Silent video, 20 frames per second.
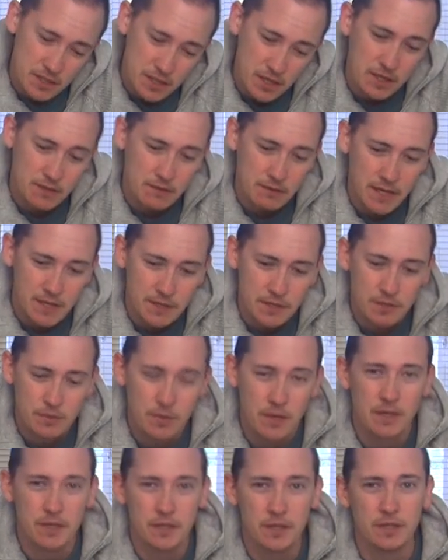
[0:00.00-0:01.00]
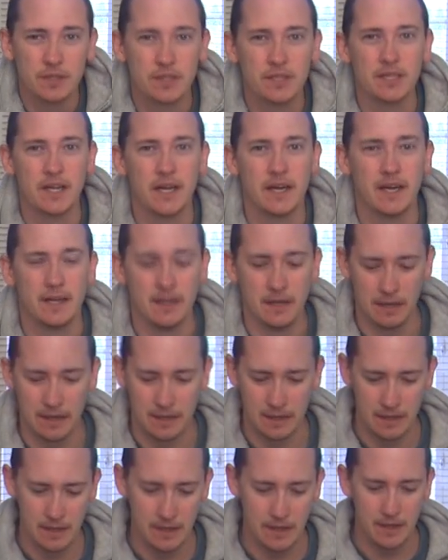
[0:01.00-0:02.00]
so that's quite a good
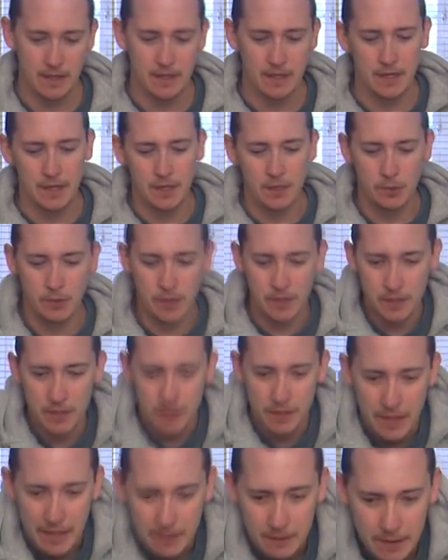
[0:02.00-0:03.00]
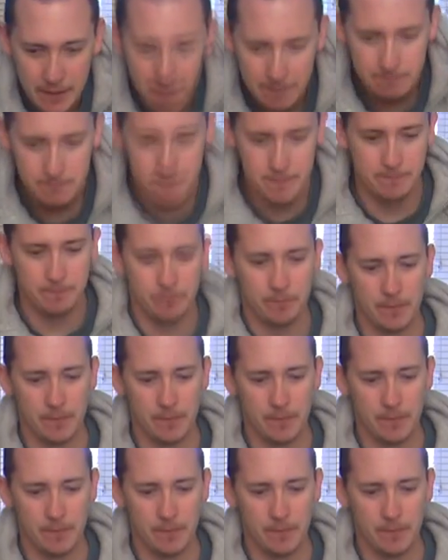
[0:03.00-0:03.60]
outcome.